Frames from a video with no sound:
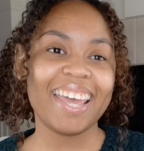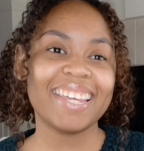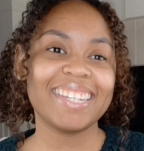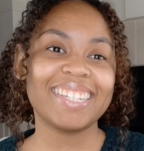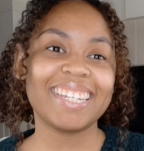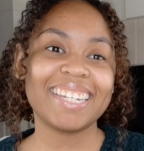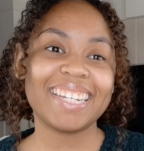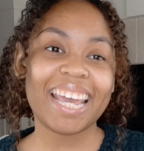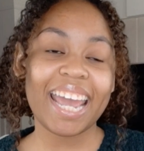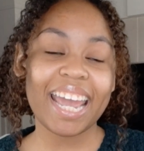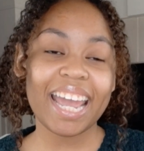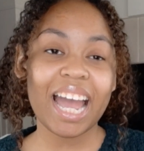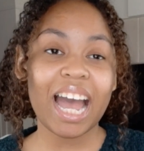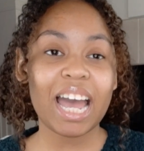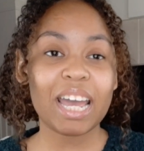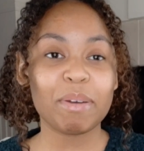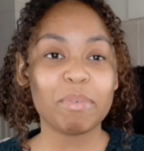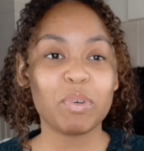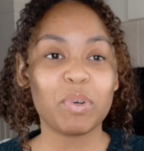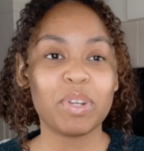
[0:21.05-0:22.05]
Today,
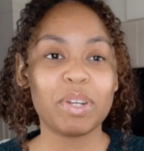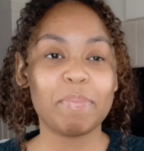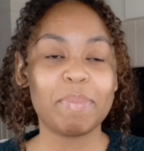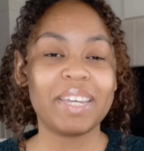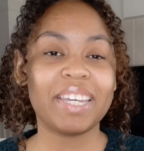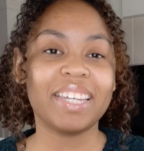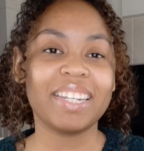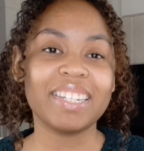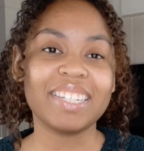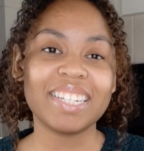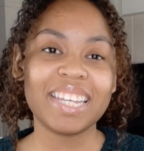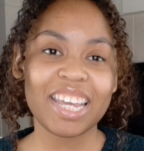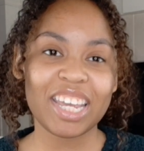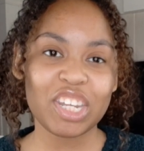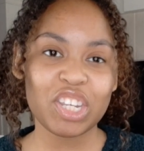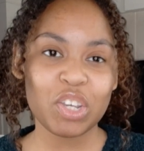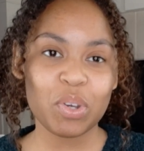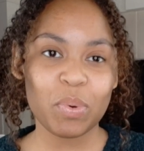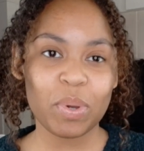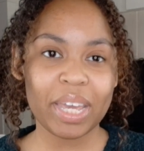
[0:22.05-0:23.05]
I am going to be
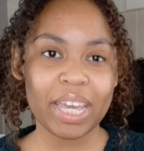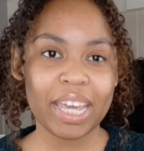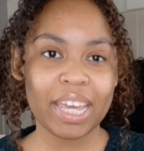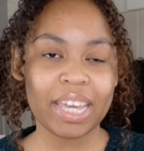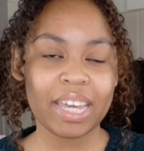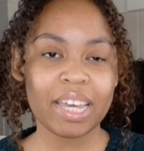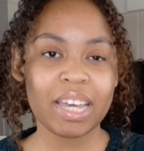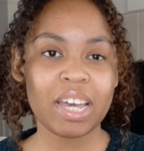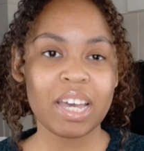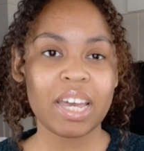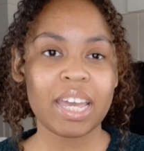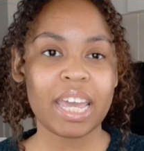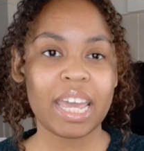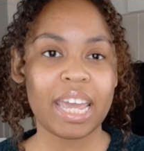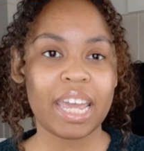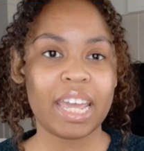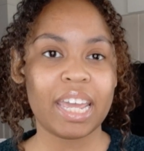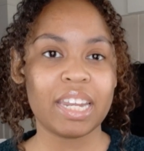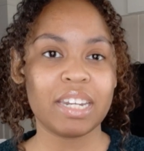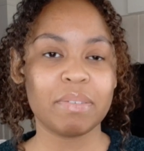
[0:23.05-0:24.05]
continuing
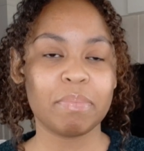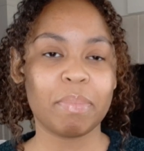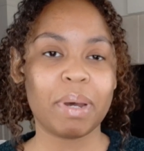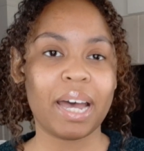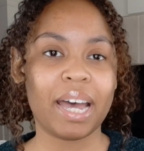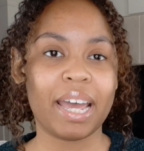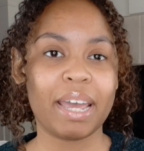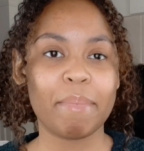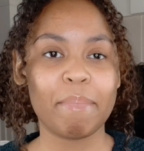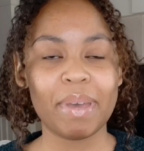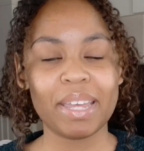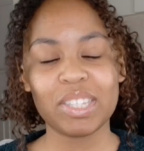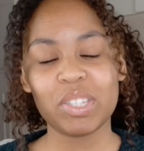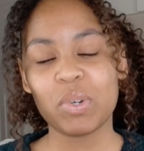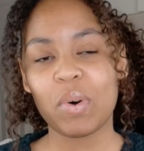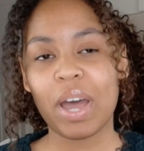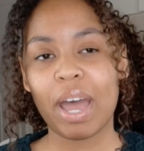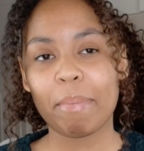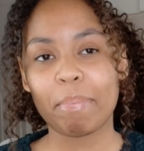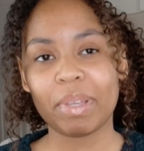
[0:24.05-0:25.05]
in my med
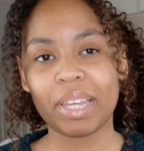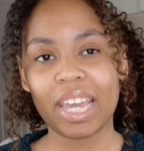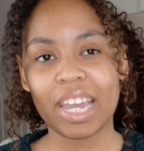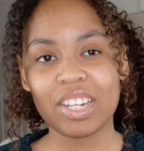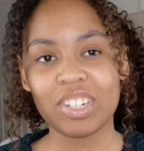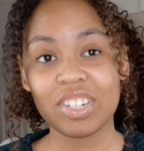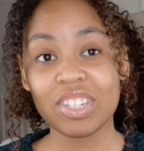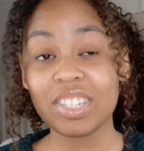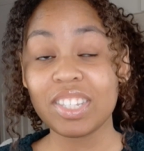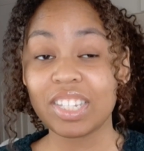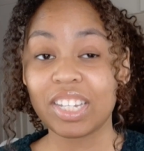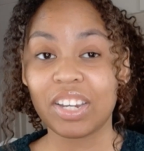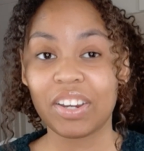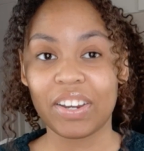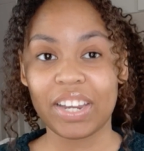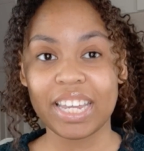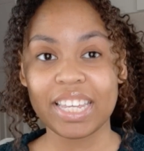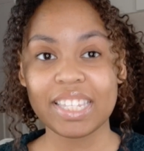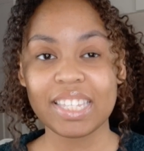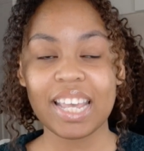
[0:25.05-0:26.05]
school application
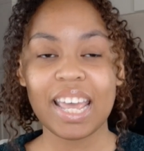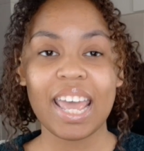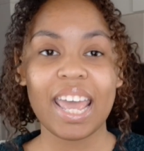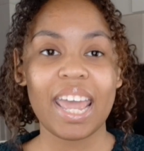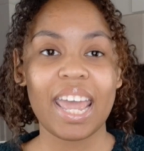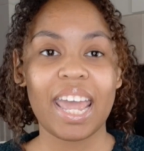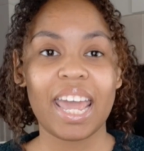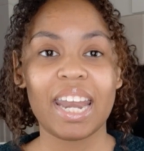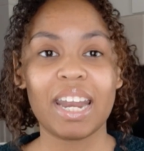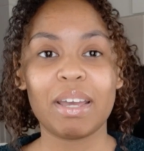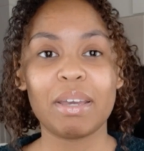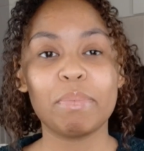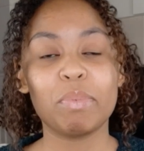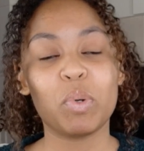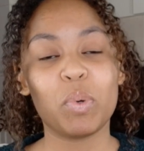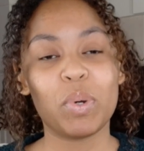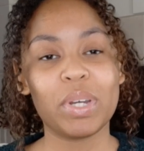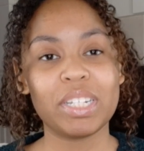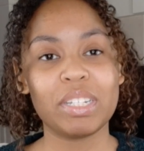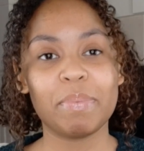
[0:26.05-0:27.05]
series, and I'm
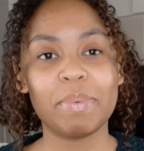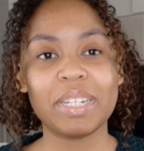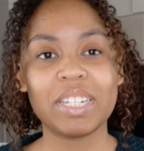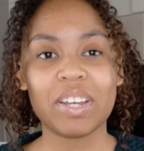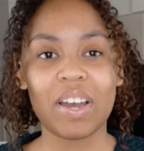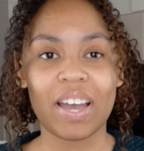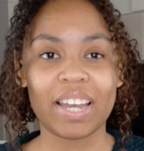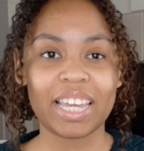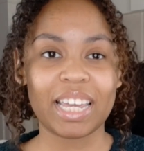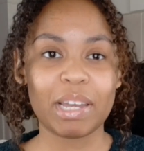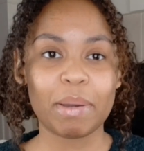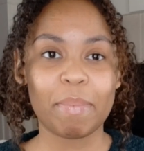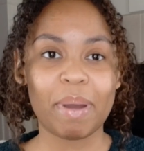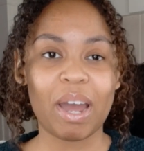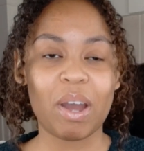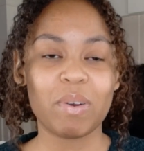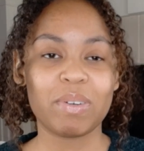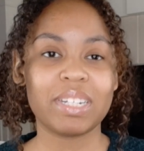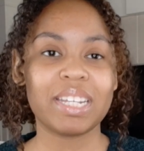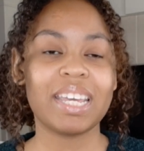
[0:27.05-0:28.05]
going to be talking
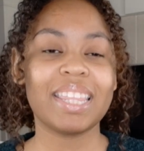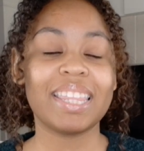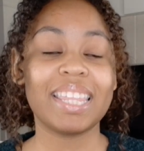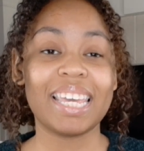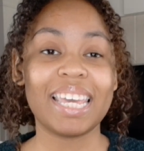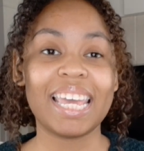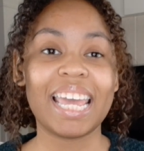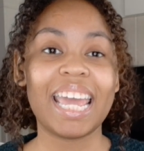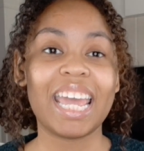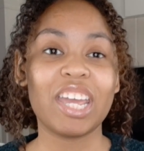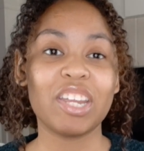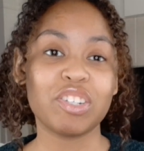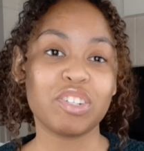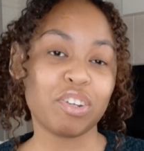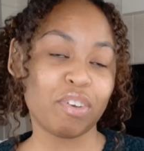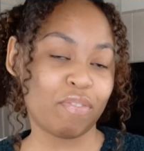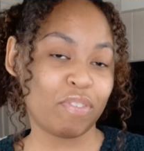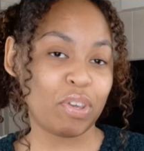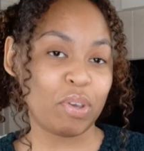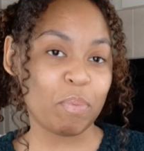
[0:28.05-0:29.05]
about the
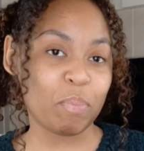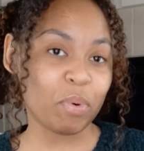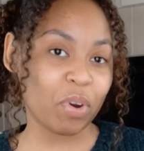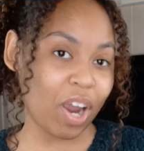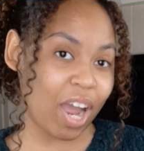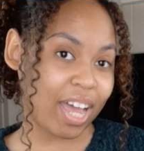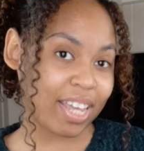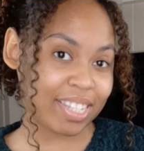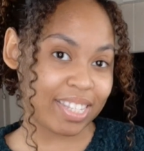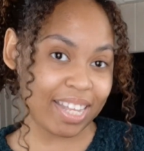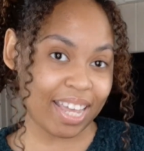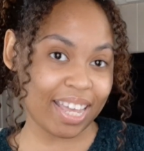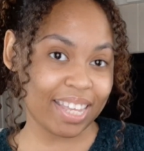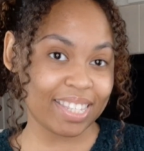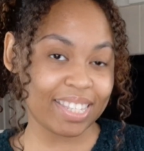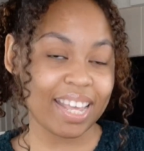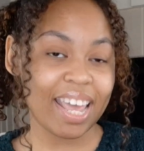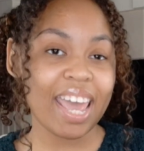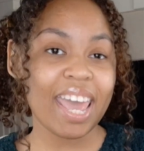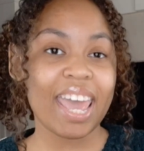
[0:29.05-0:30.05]
interview
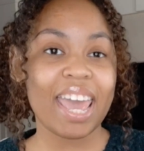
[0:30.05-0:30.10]
process.